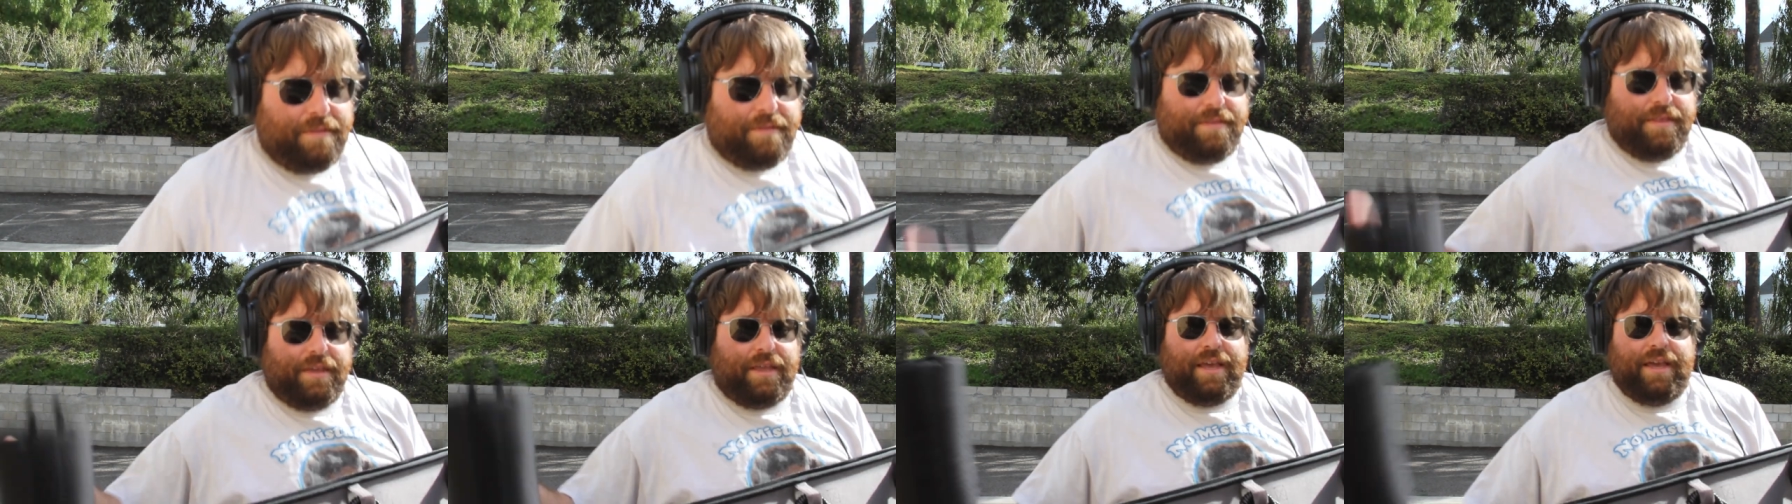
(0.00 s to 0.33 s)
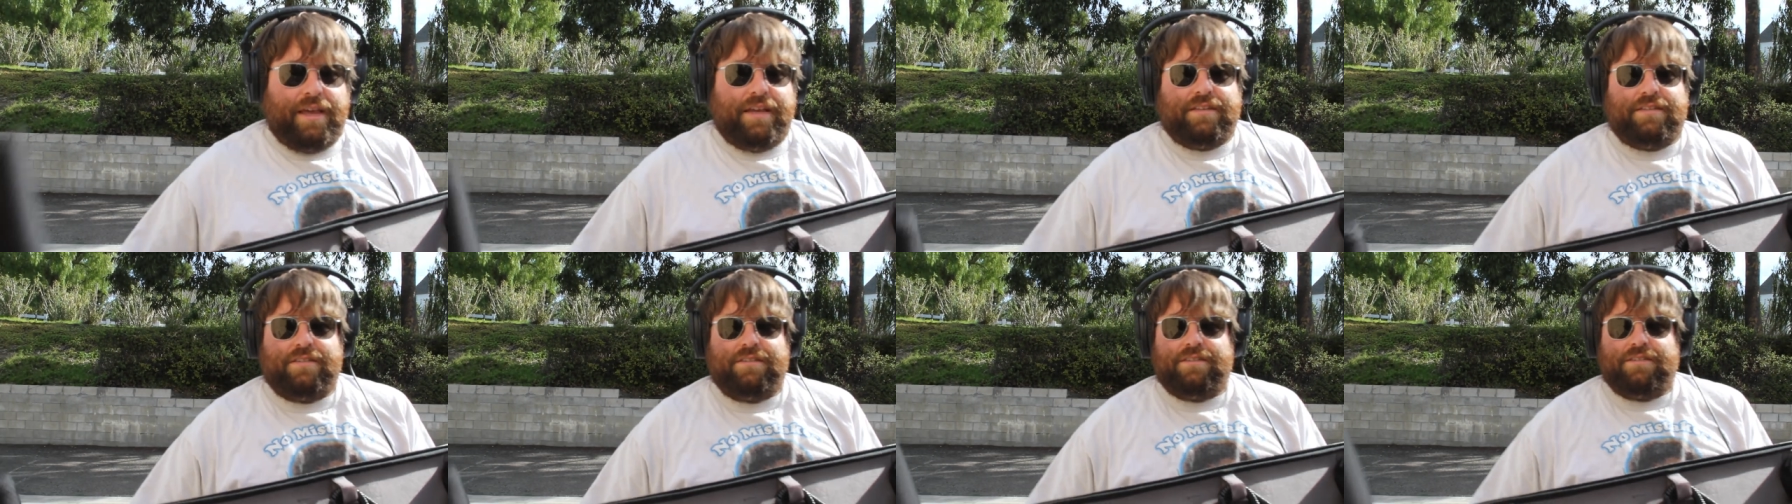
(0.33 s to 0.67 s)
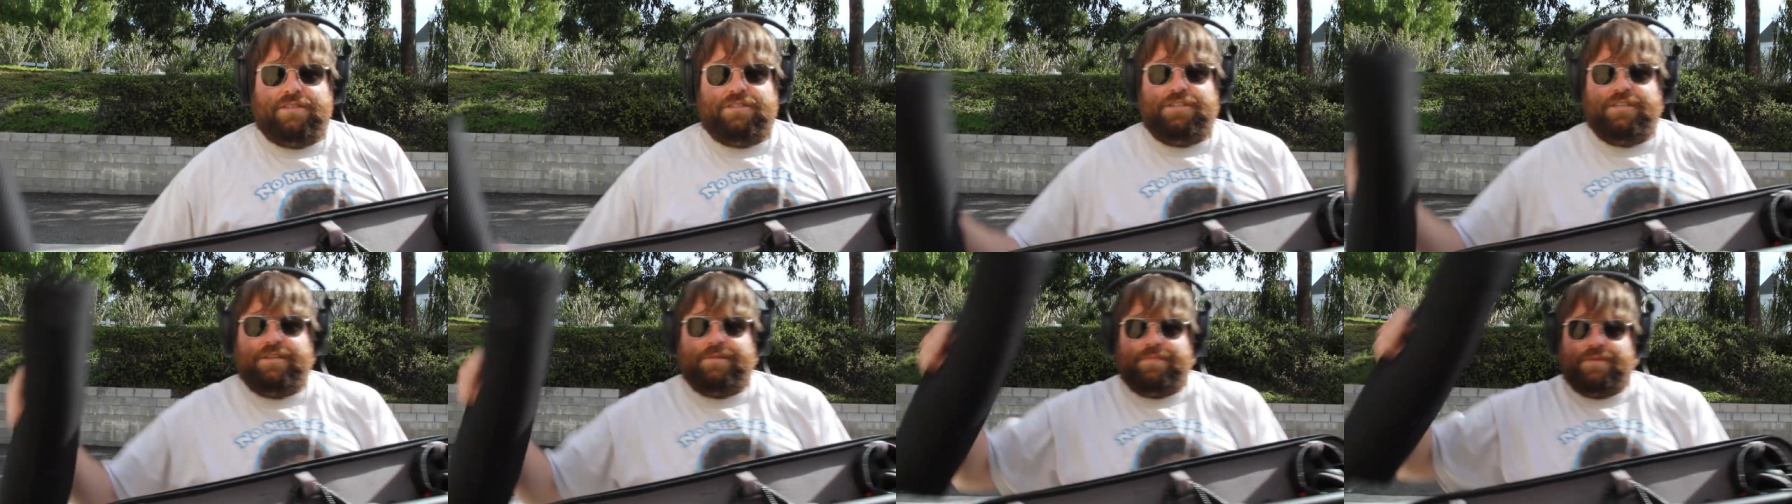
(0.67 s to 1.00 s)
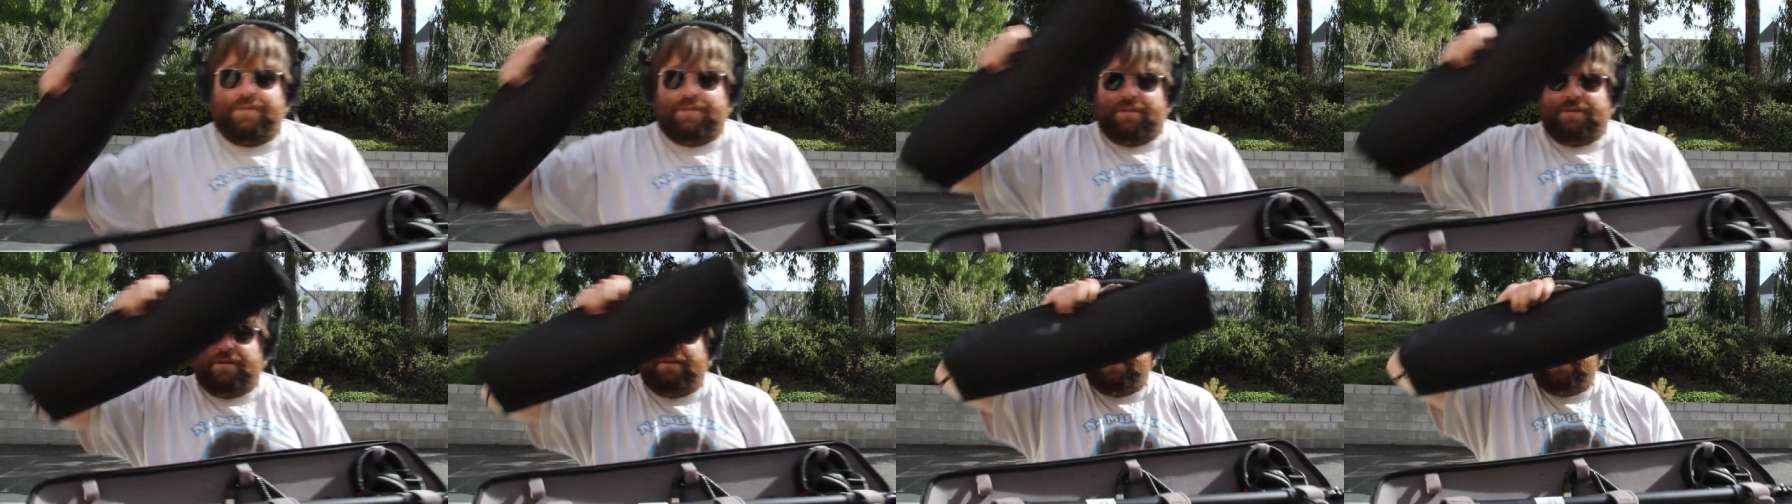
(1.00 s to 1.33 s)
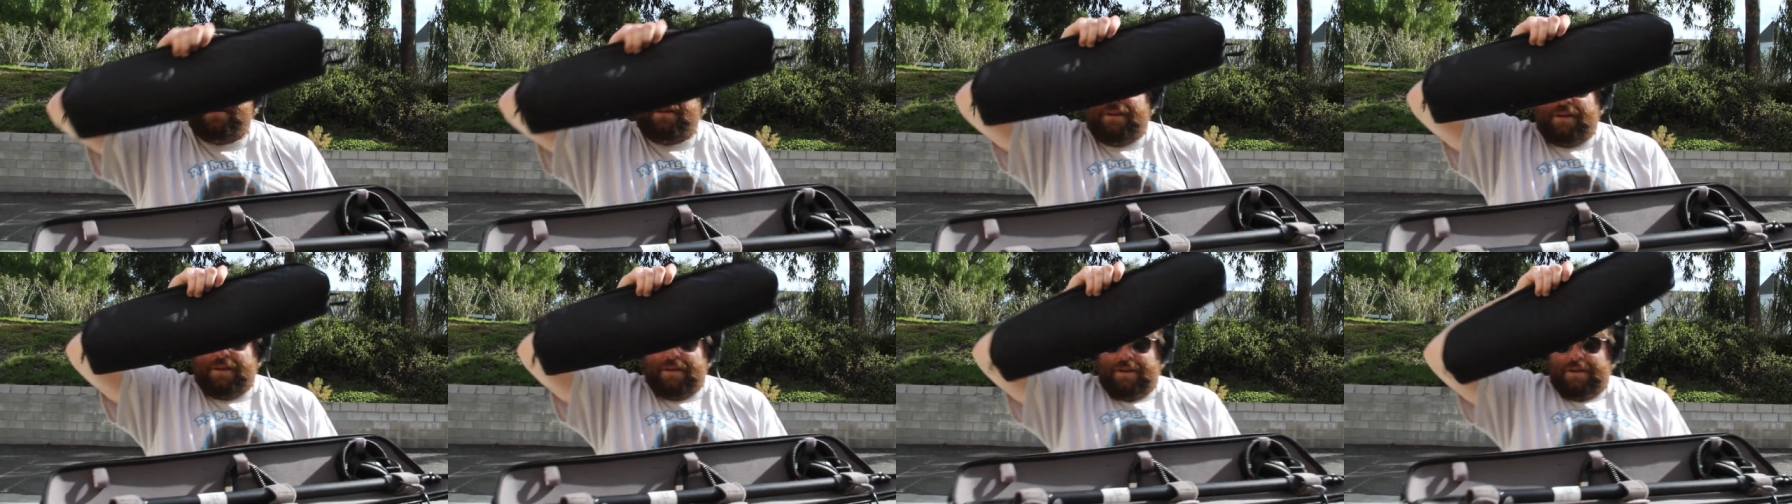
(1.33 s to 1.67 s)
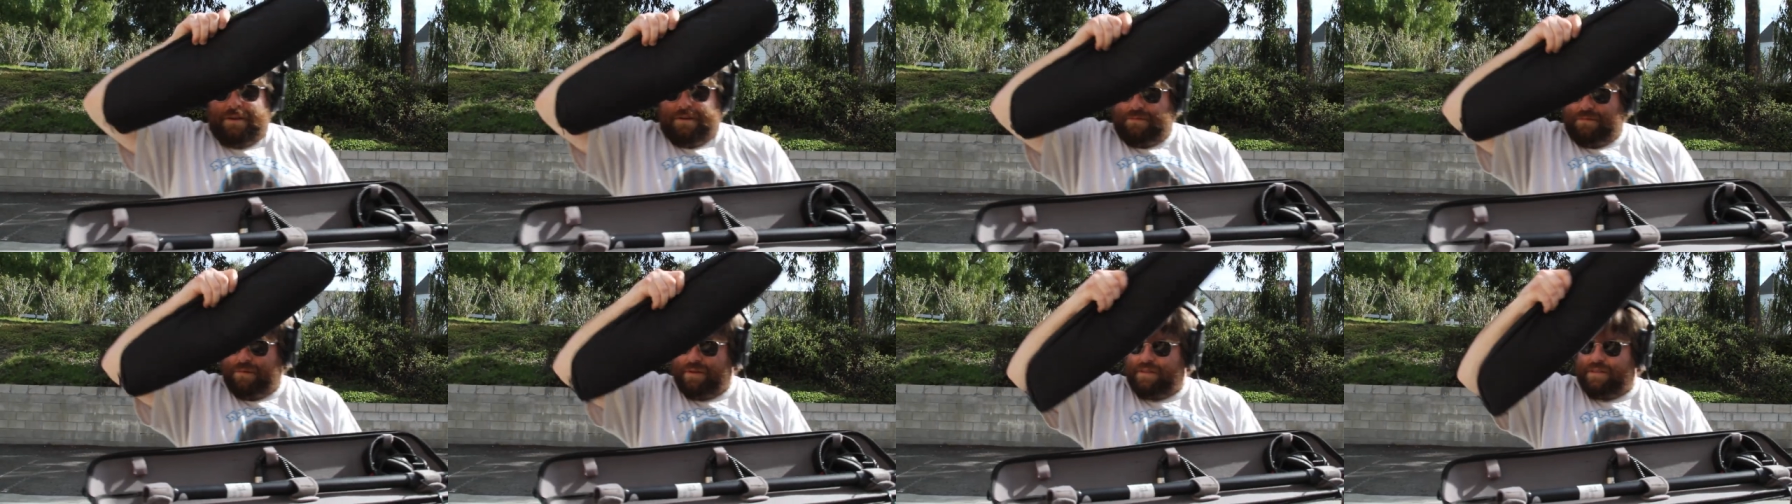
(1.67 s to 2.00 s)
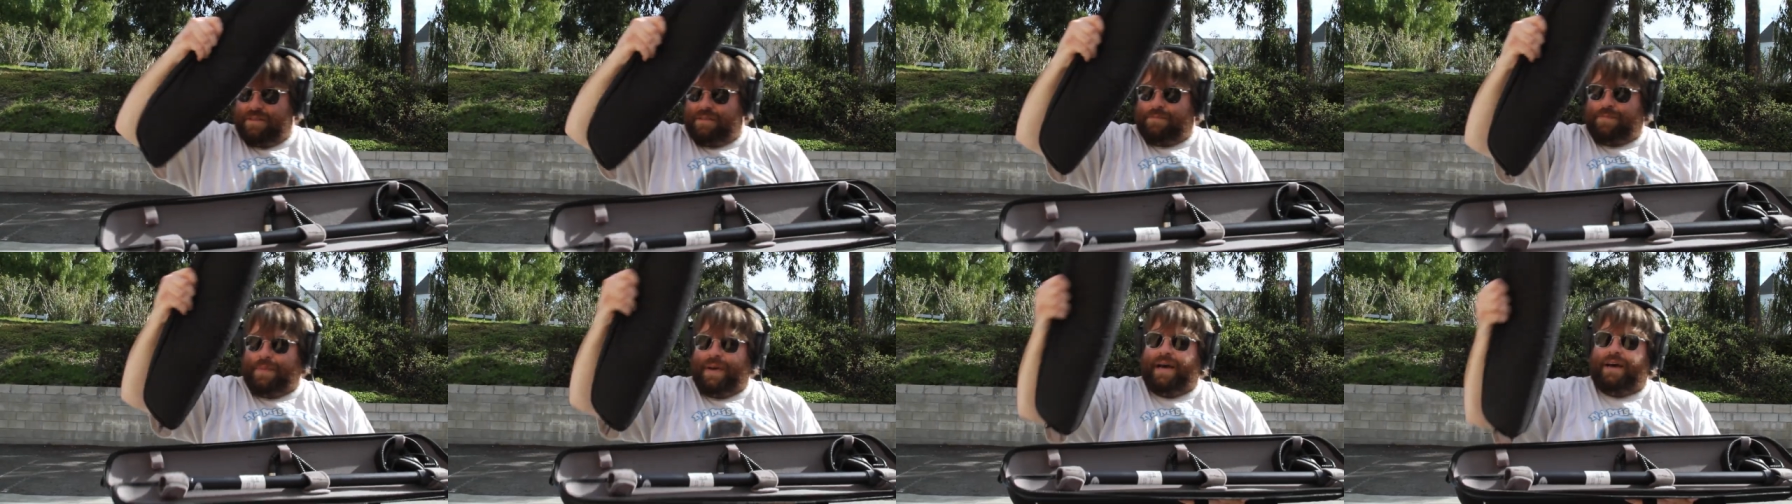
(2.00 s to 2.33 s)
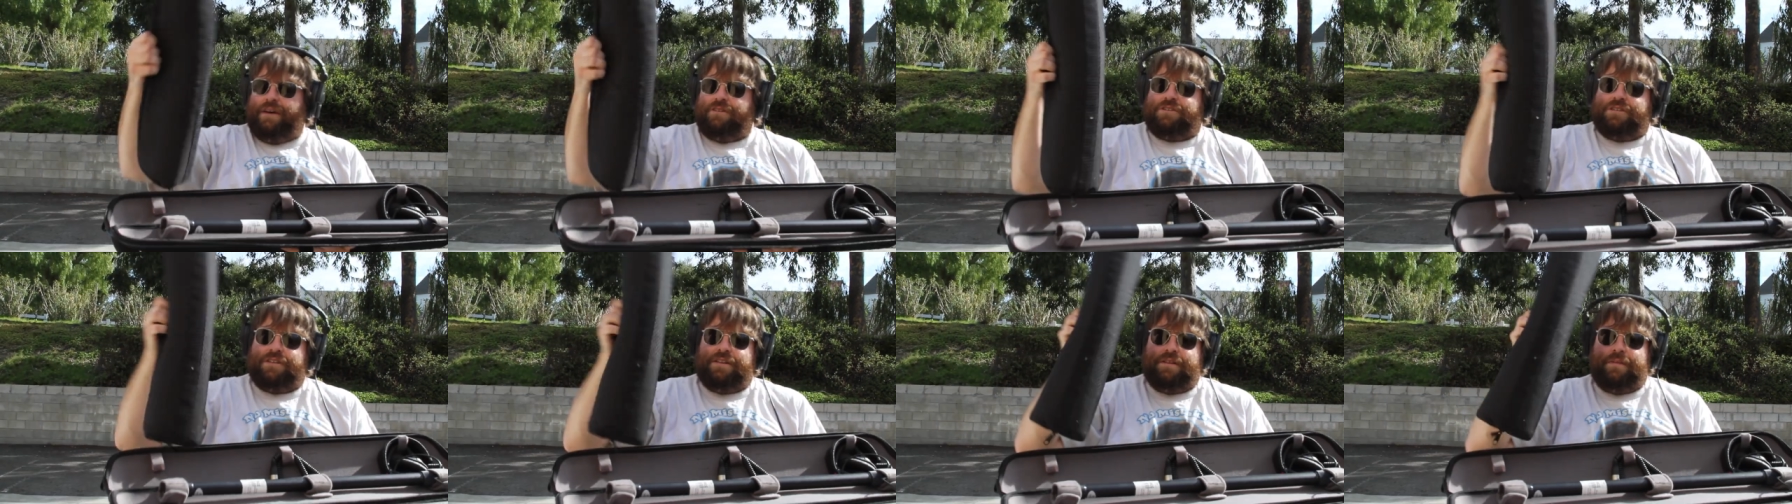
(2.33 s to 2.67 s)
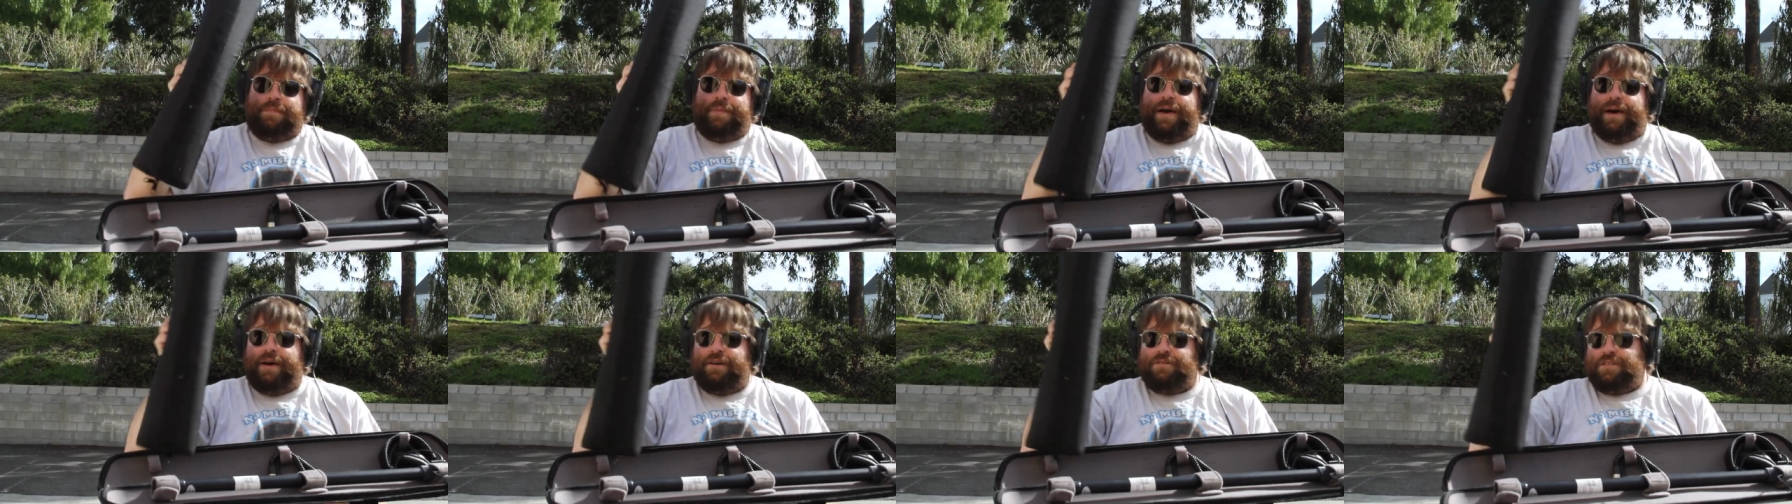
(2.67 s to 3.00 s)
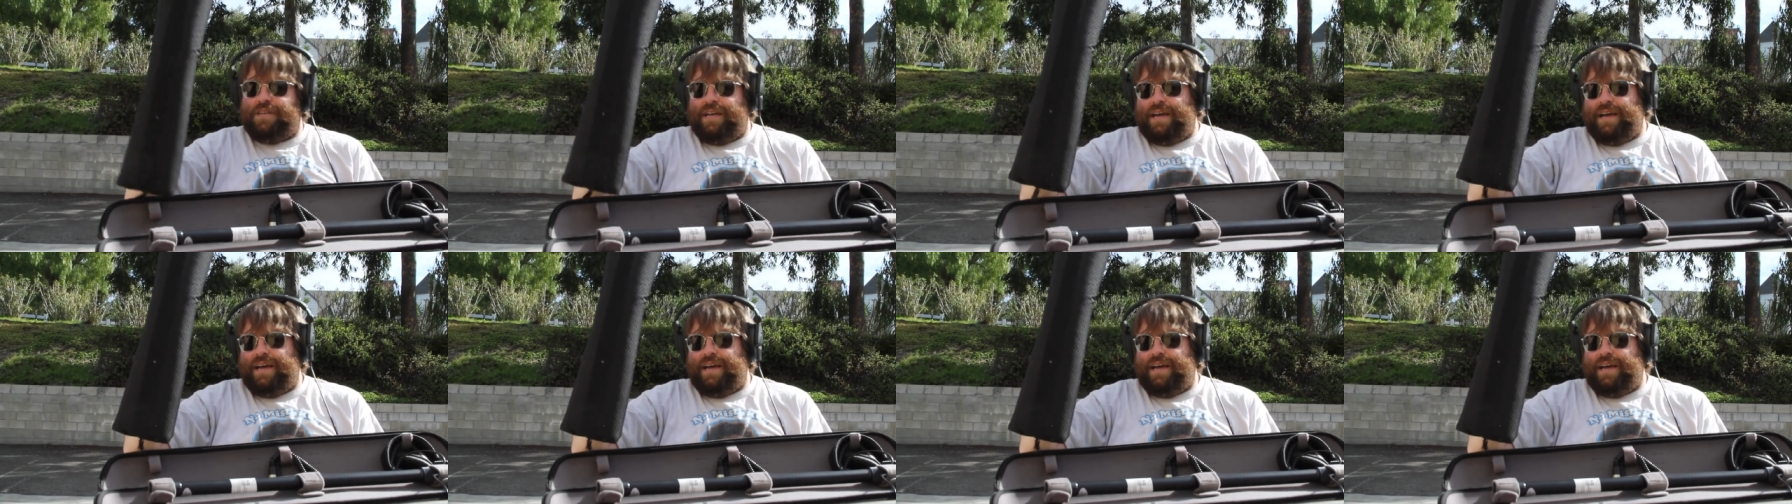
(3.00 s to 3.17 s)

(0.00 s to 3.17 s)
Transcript: the case ships with this pouch. And the pouch